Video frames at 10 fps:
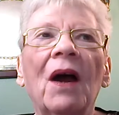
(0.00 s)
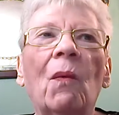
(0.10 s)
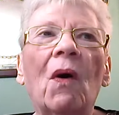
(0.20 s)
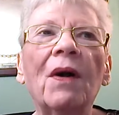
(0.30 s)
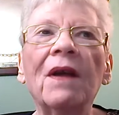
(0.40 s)

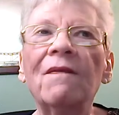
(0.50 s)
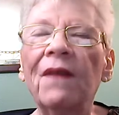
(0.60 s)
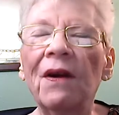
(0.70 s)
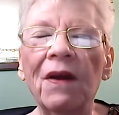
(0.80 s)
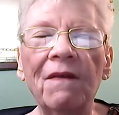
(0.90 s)
warned of
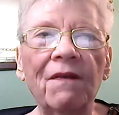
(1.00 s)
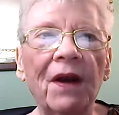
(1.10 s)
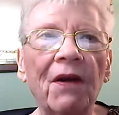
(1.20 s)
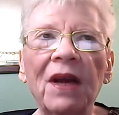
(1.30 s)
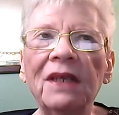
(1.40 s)
very,
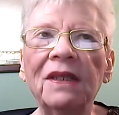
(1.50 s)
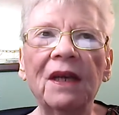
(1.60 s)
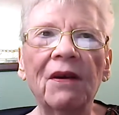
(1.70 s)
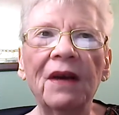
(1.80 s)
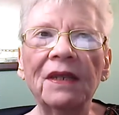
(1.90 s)
very
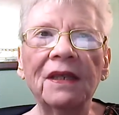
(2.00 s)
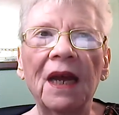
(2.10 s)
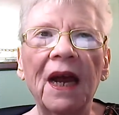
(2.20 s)
serious